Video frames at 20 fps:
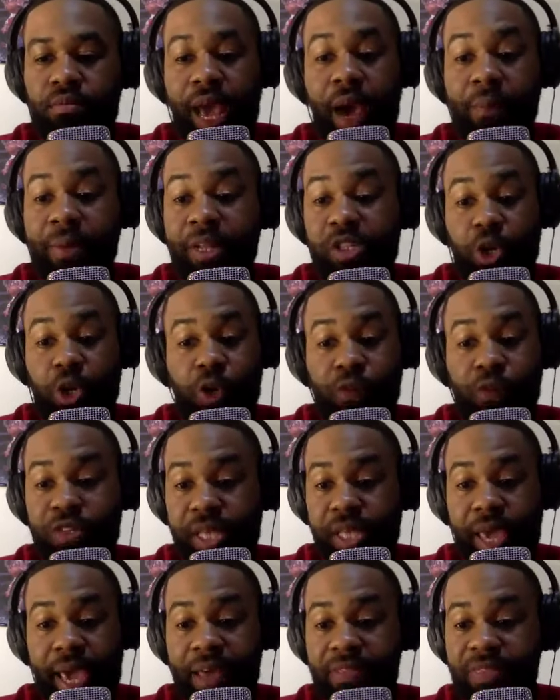how many
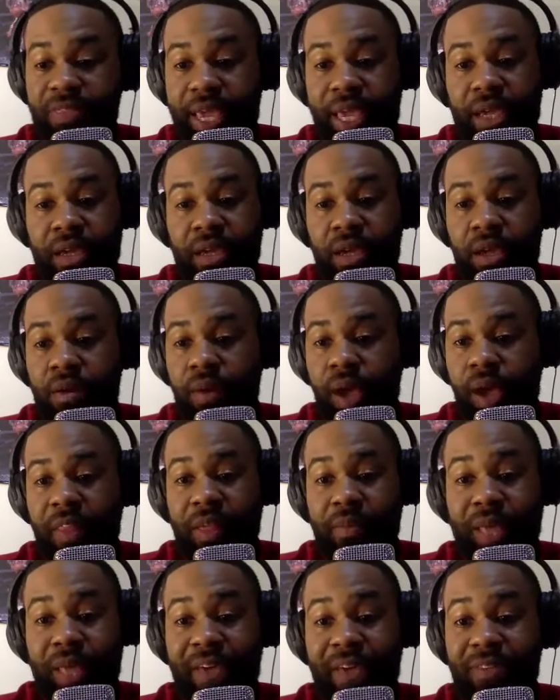turnovers they had. I
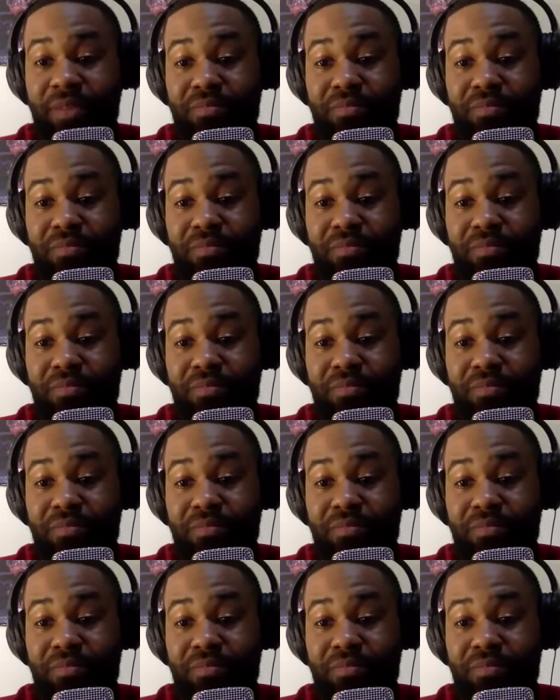think they